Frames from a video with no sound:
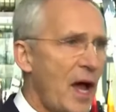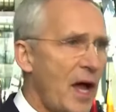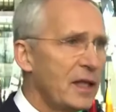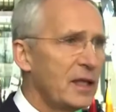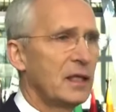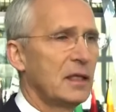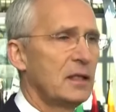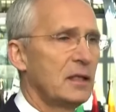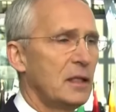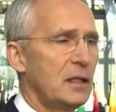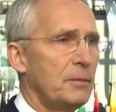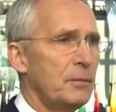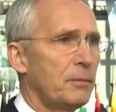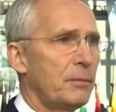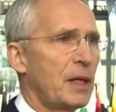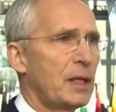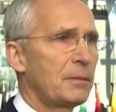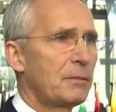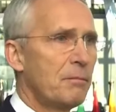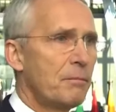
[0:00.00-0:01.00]
had an
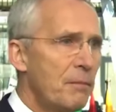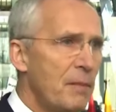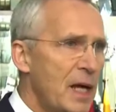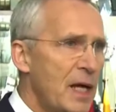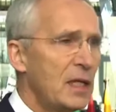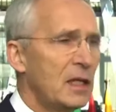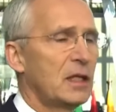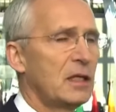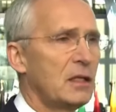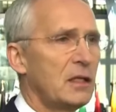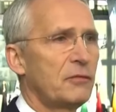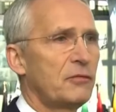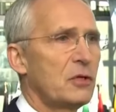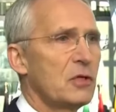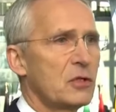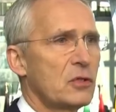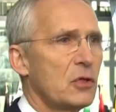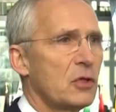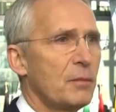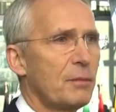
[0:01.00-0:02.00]
impact, made a
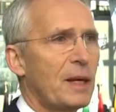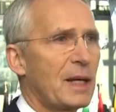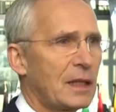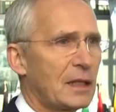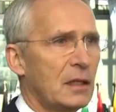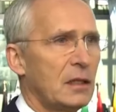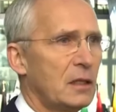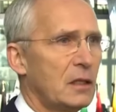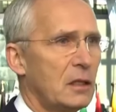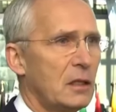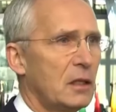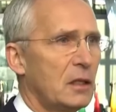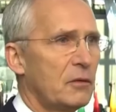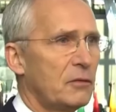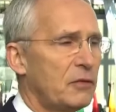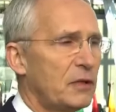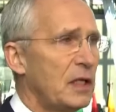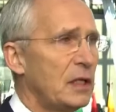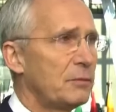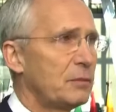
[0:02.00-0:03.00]
difference on the
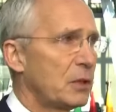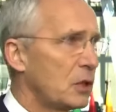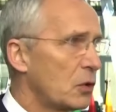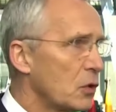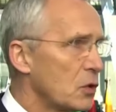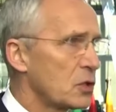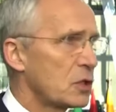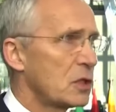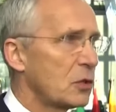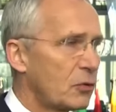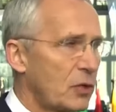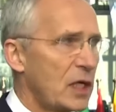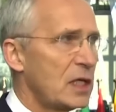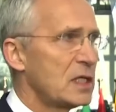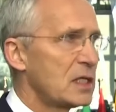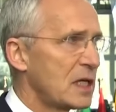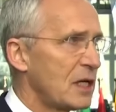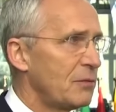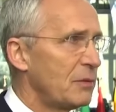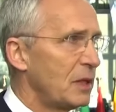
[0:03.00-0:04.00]
battlefield uh, because the
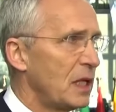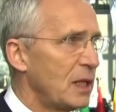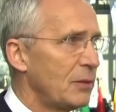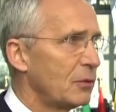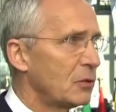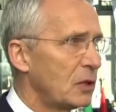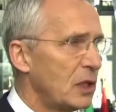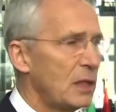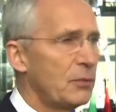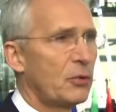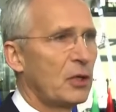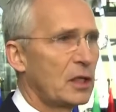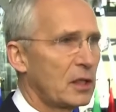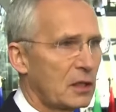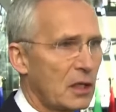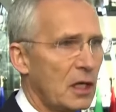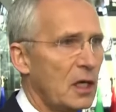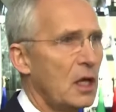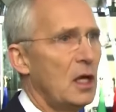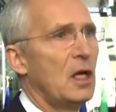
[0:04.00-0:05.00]
Ukrainians have been able to
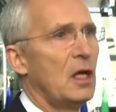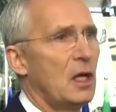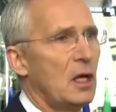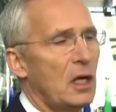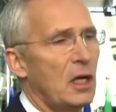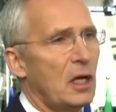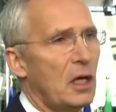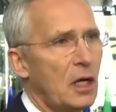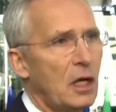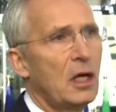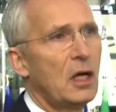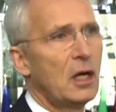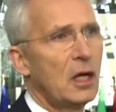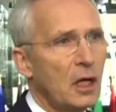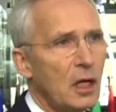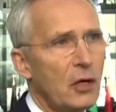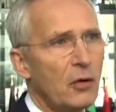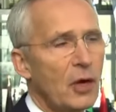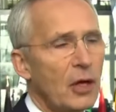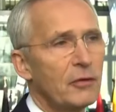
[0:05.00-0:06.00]
liberate uh,
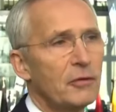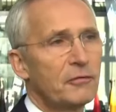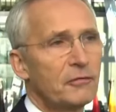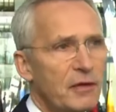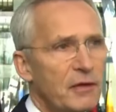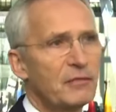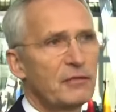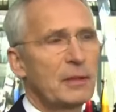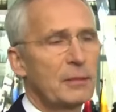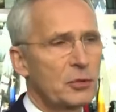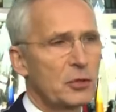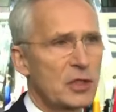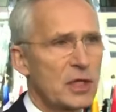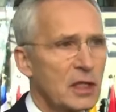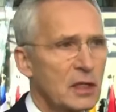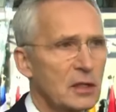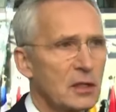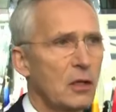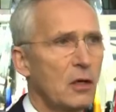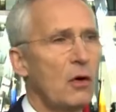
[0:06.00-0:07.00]
around
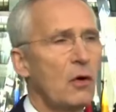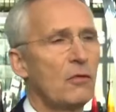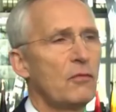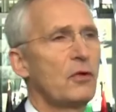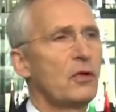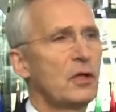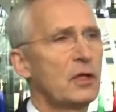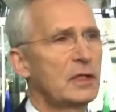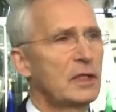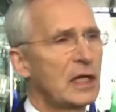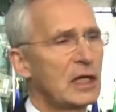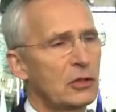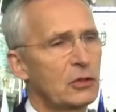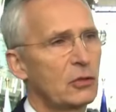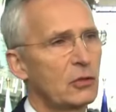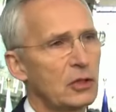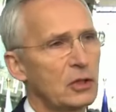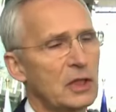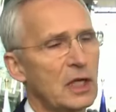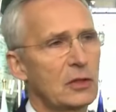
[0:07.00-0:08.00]
50% of the
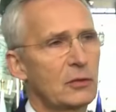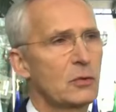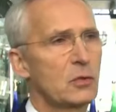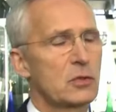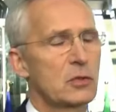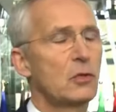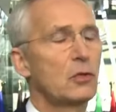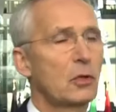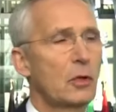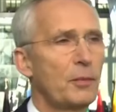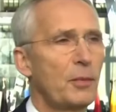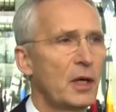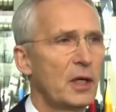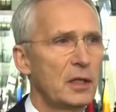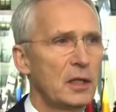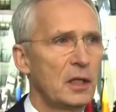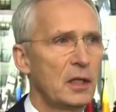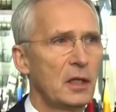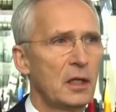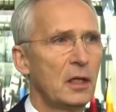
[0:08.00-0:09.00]
territory that was
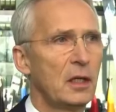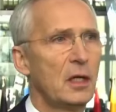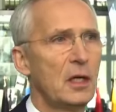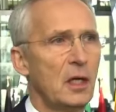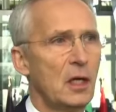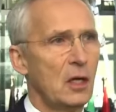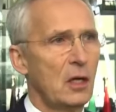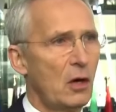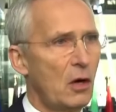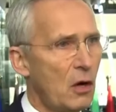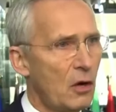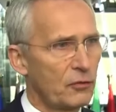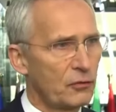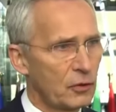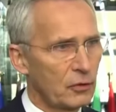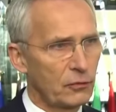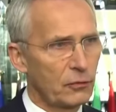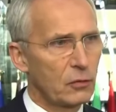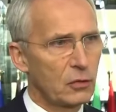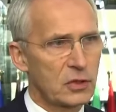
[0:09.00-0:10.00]
occupied uh,
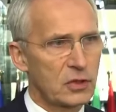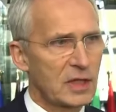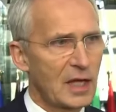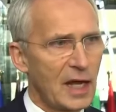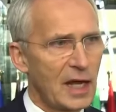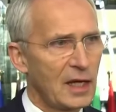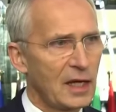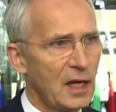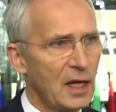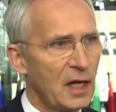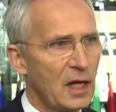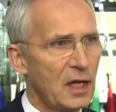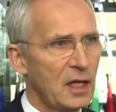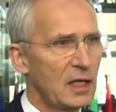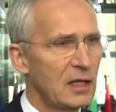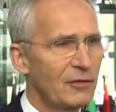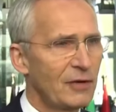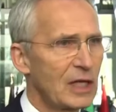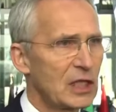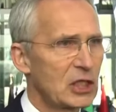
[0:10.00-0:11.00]
after a full-scale uh,
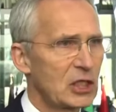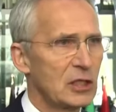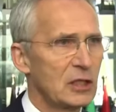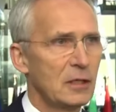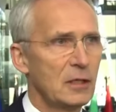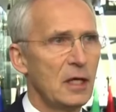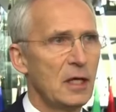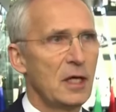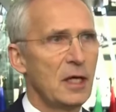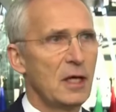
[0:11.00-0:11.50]
invasion.